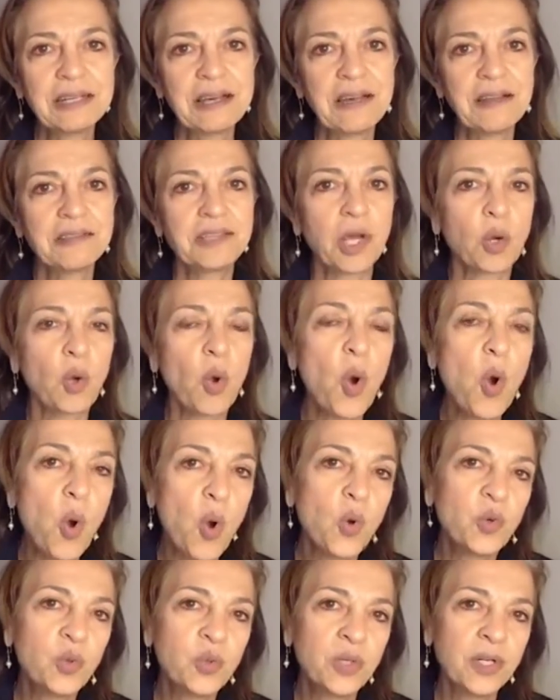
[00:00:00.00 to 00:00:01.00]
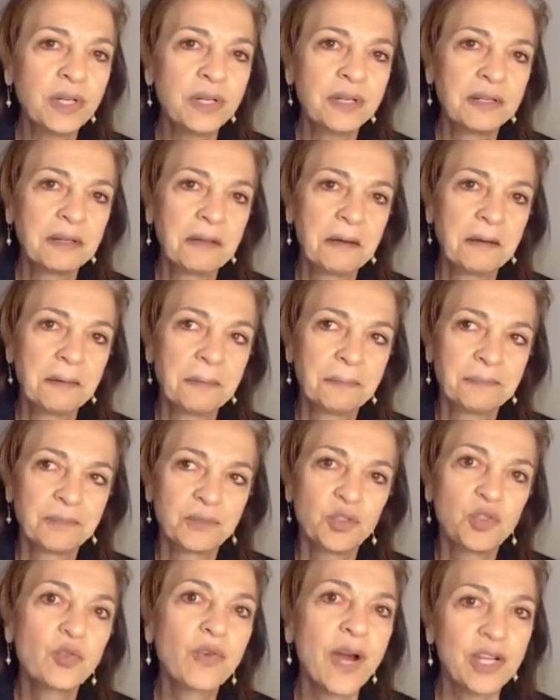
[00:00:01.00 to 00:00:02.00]
their own
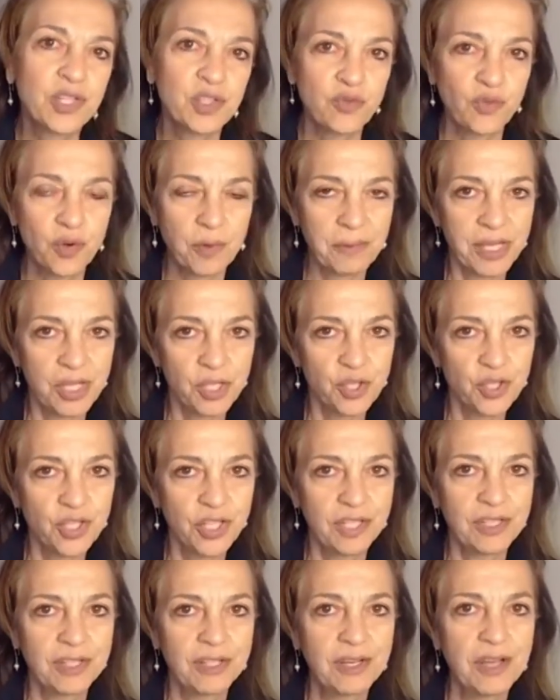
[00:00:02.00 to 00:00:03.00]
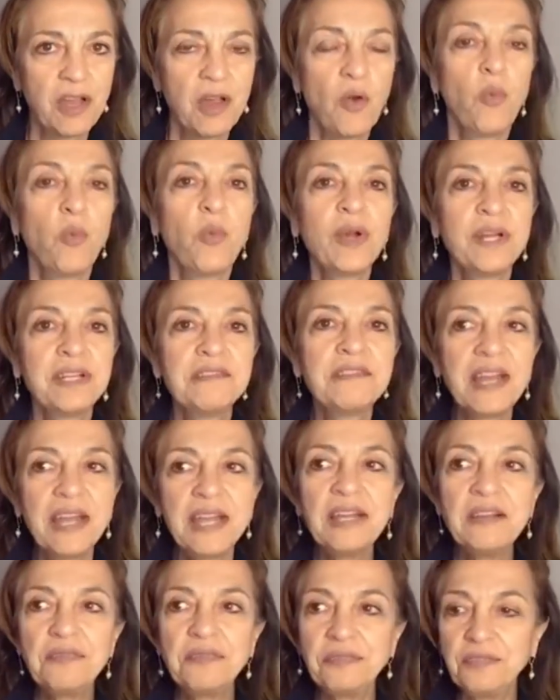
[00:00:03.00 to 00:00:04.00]
transformation, when
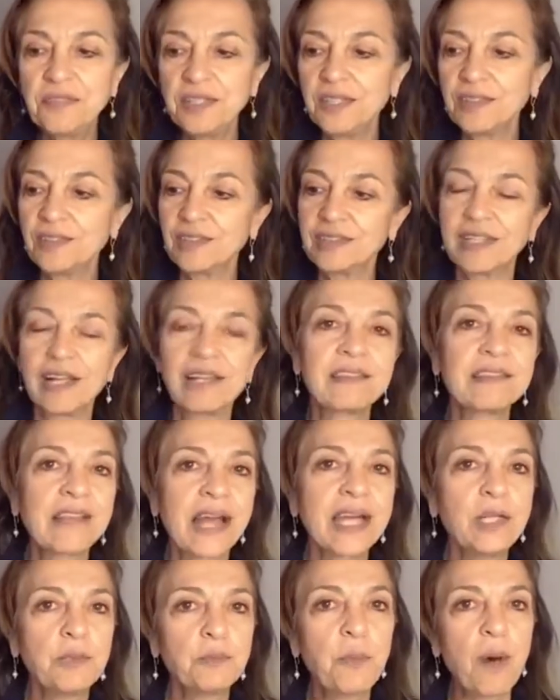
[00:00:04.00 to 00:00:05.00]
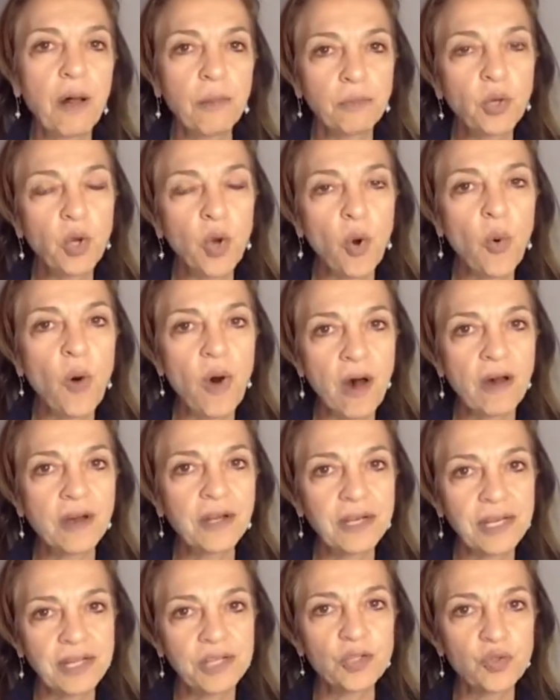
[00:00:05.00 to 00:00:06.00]
they feel the light bulb go
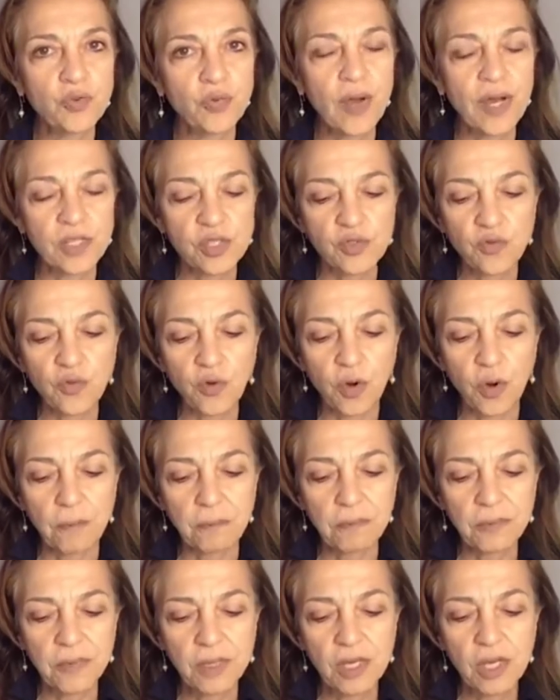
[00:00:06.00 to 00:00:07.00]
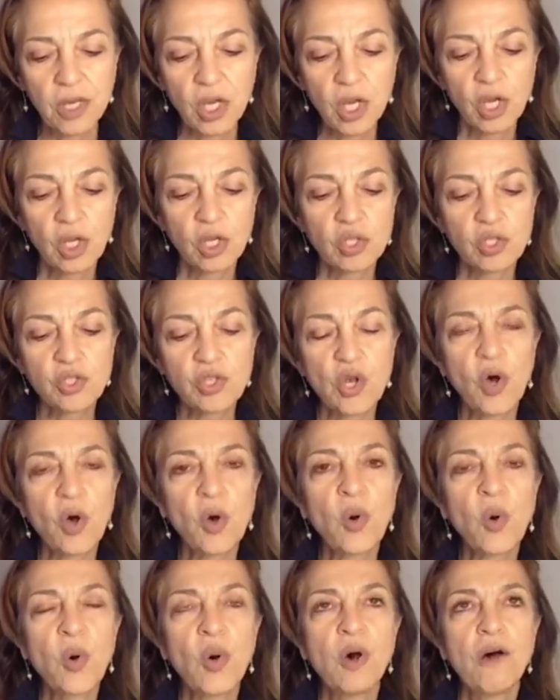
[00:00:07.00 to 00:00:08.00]
on and transform.
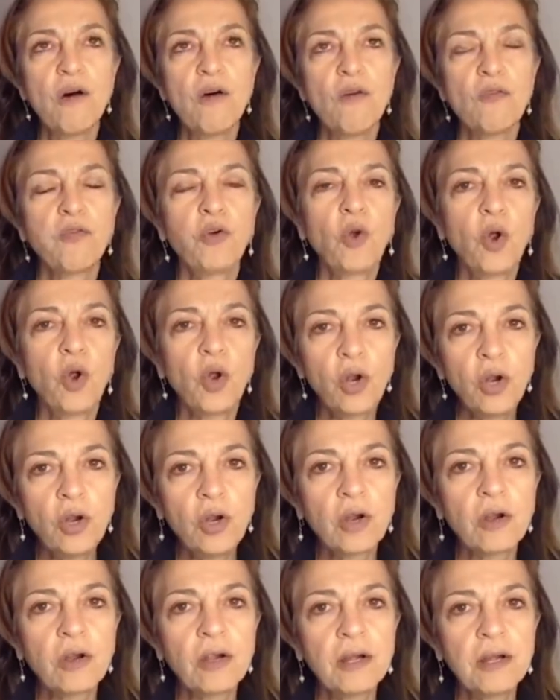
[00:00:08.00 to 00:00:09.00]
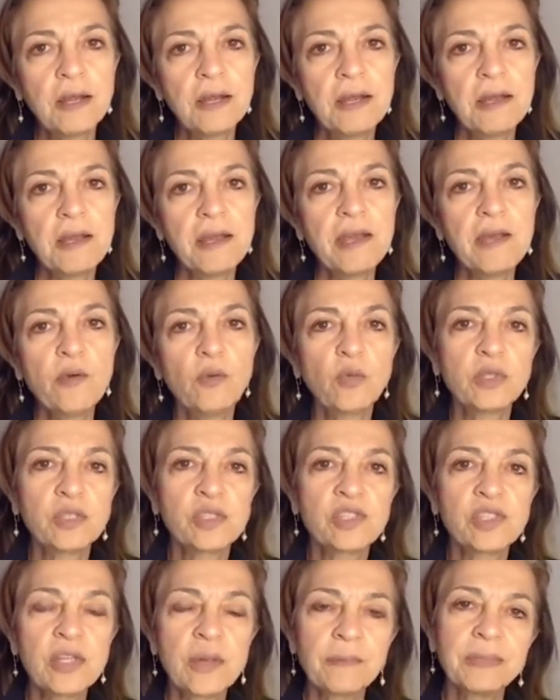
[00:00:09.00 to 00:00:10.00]
So for her, it was
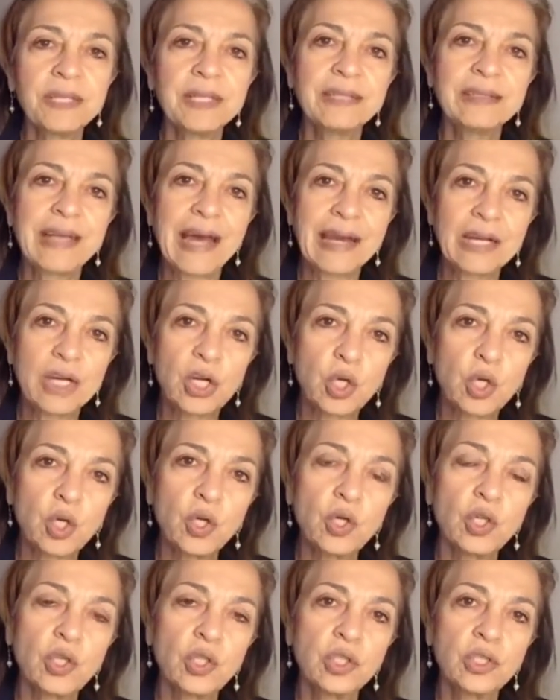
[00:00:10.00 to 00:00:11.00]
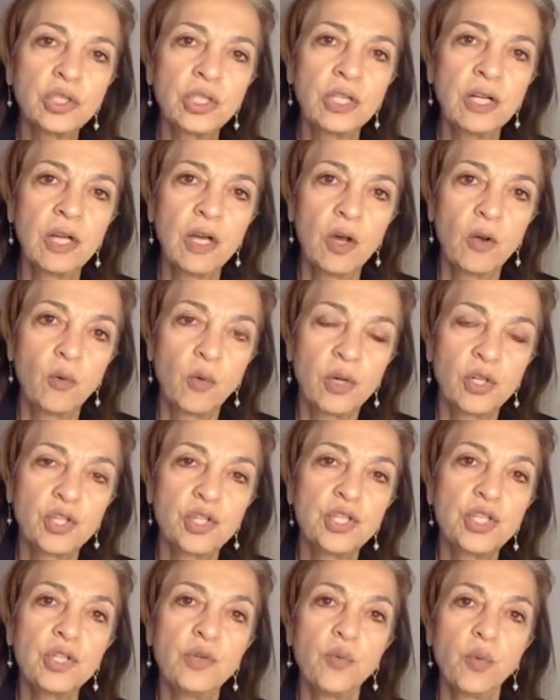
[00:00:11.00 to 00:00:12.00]
something that occurred when
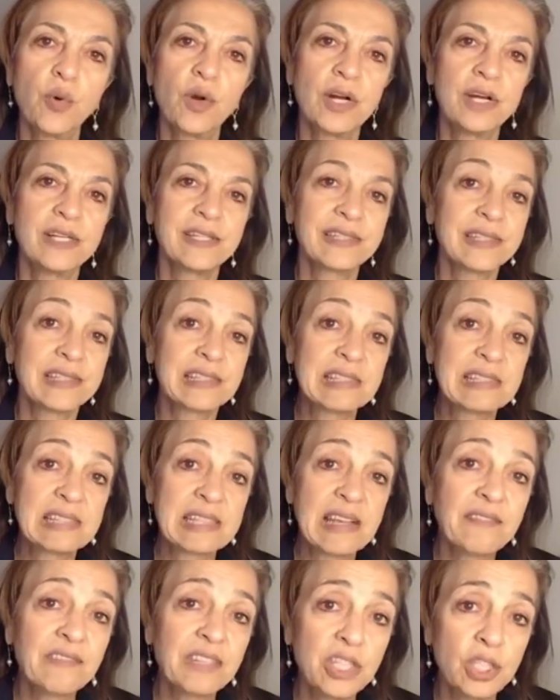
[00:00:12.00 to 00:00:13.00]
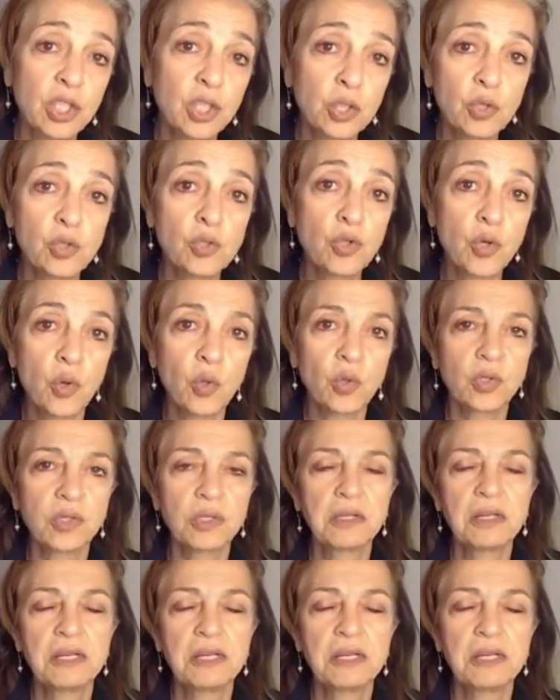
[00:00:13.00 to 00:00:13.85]
she was 7 years old,